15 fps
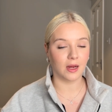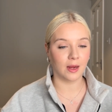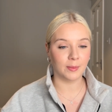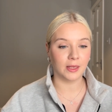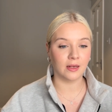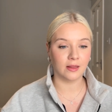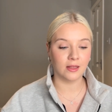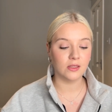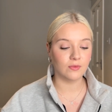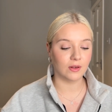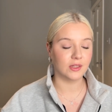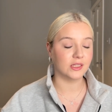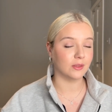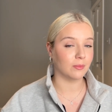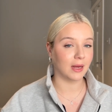I mean, this
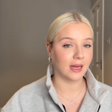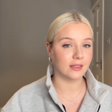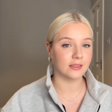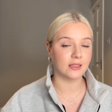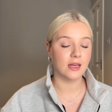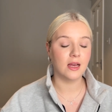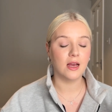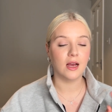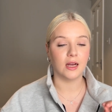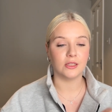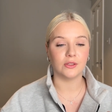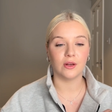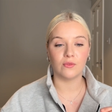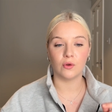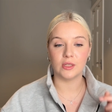foundation bangs. I do
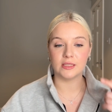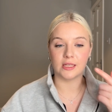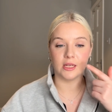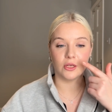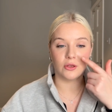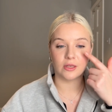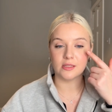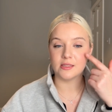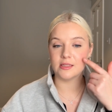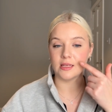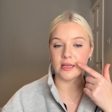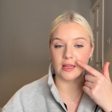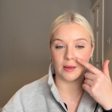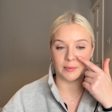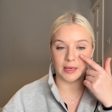have oily skin. You can see
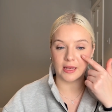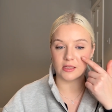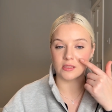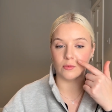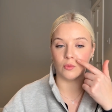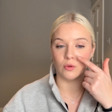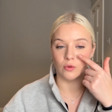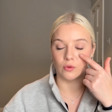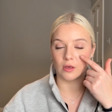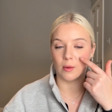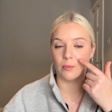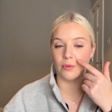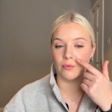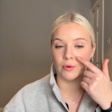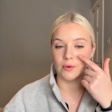that I'm getting some oil come
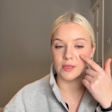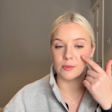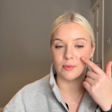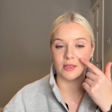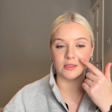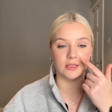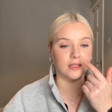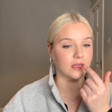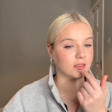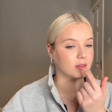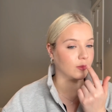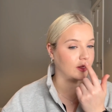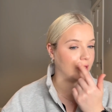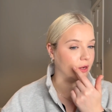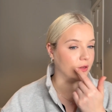through, especially next to
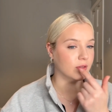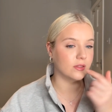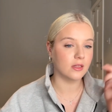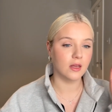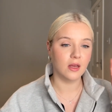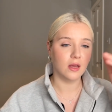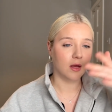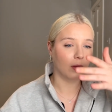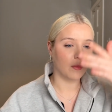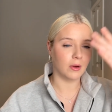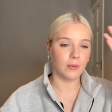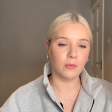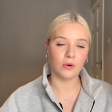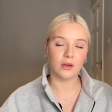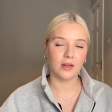my nose, but I'm
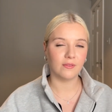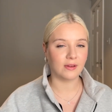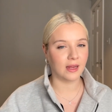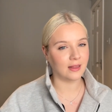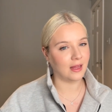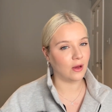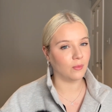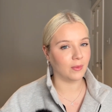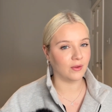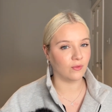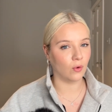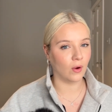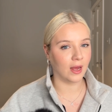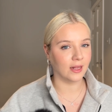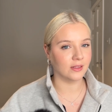not kind of getting that on my
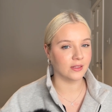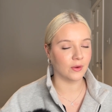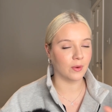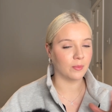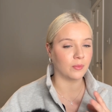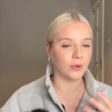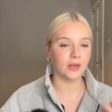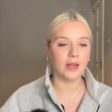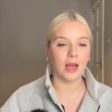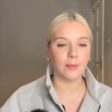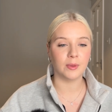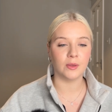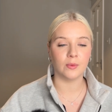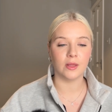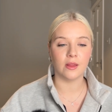forehead. So I'm pretty
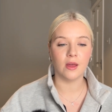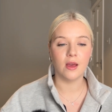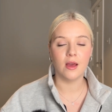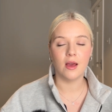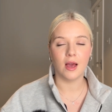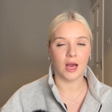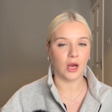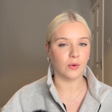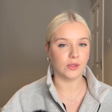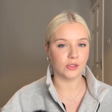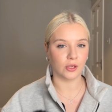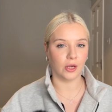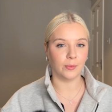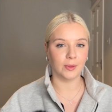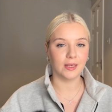happy with how it's
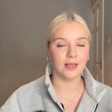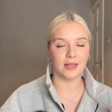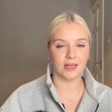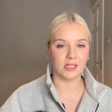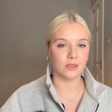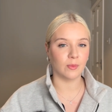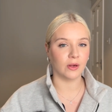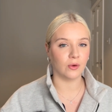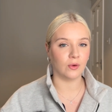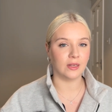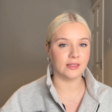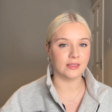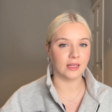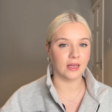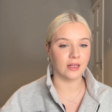coping against my oily
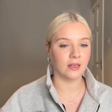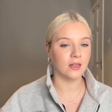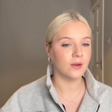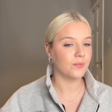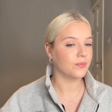skin.